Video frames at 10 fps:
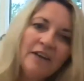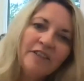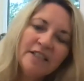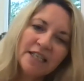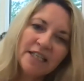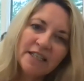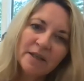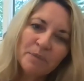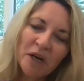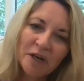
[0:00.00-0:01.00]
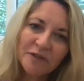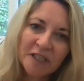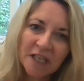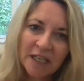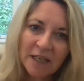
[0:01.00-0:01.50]
indeed. I'm part of the
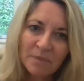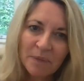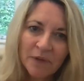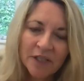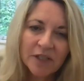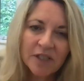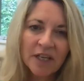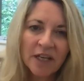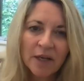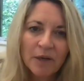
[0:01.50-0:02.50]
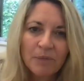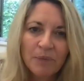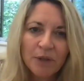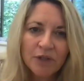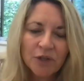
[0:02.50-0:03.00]
team that
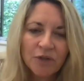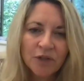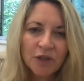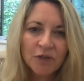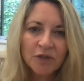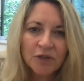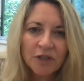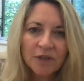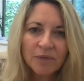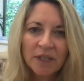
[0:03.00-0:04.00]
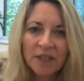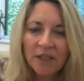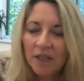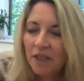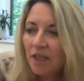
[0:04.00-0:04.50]
puts on the concert. We
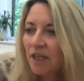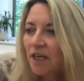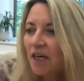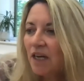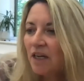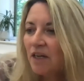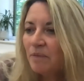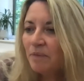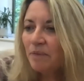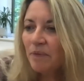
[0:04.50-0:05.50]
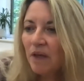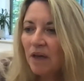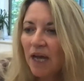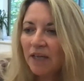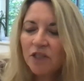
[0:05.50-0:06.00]

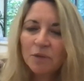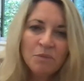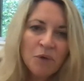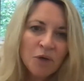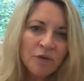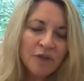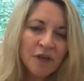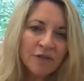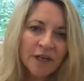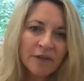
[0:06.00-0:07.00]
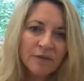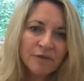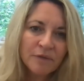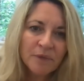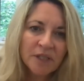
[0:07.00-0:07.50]
had to move the event
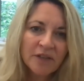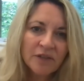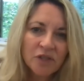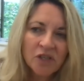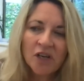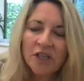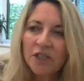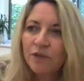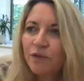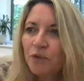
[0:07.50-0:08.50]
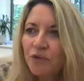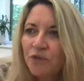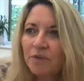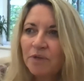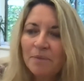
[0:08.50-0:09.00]
from the 10th of July to the 4th of
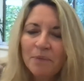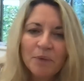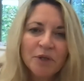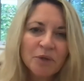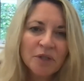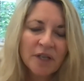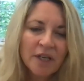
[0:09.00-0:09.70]
September, which was